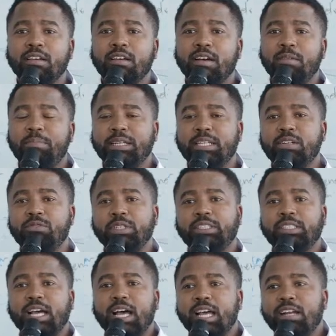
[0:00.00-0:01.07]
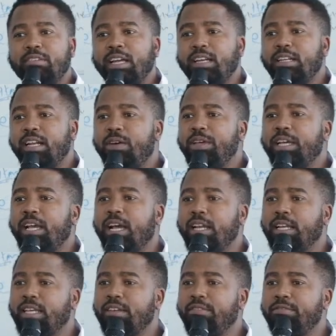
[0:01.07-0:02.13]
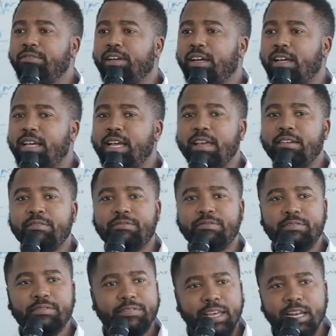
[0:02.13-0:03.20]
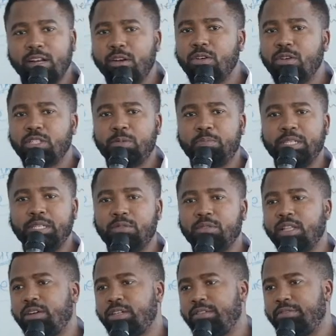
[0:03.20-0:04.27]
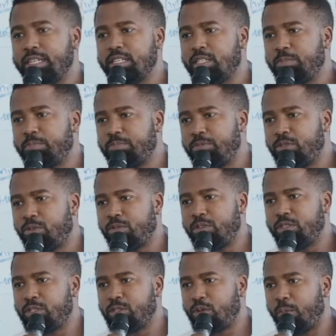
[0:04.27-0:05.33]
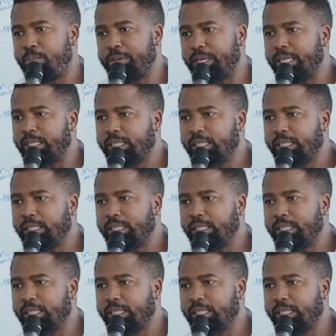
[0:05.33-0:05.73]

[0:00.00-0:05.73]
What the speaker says: But in Richer Hand right now, he can give a very long speech without even stopping.